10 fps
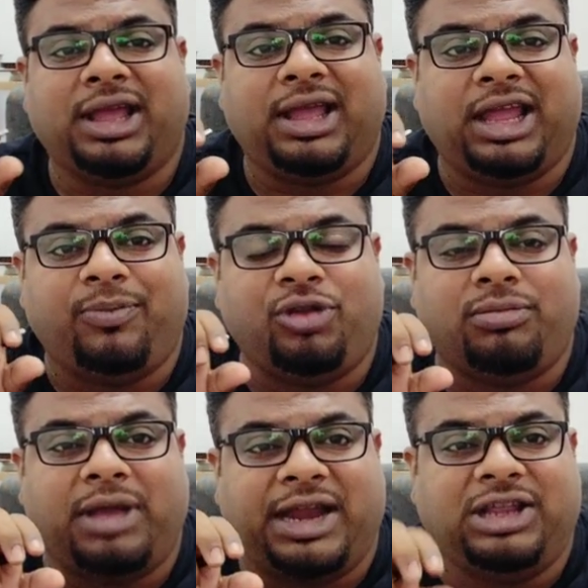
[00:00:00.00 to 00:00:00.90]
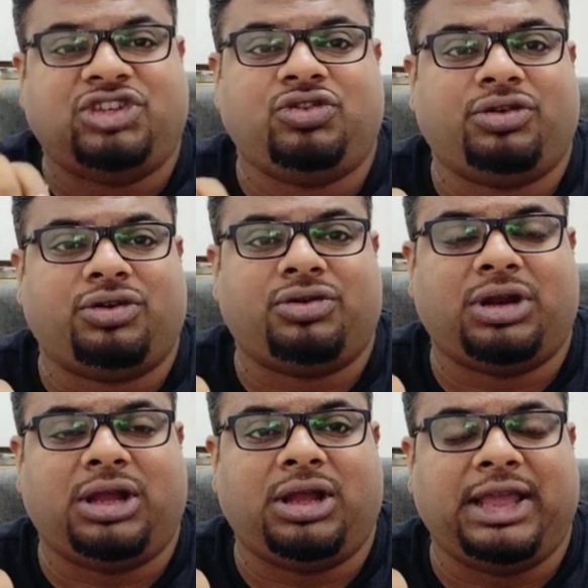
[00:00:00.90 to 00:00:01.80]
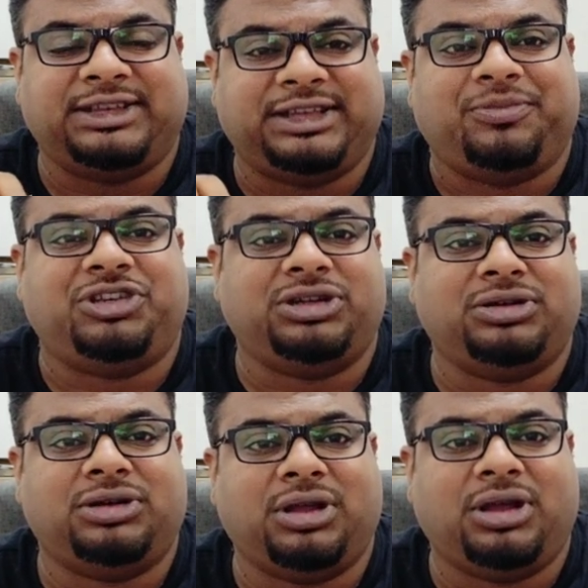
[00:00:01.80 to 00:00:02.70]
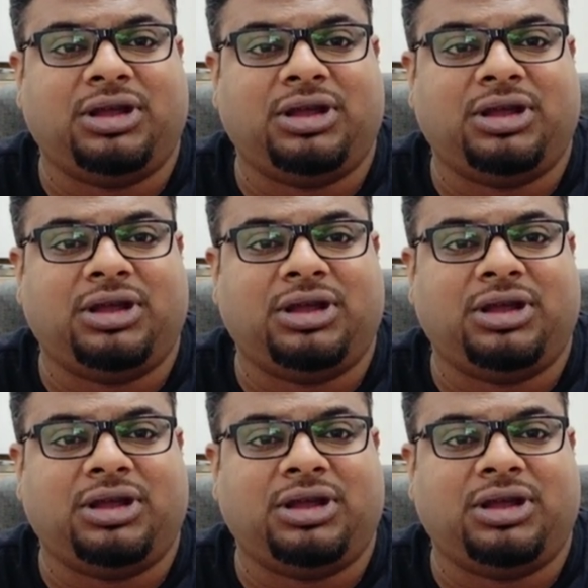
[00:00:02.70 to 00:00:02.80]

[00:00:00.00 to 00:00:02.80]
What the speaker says: help you manage your exception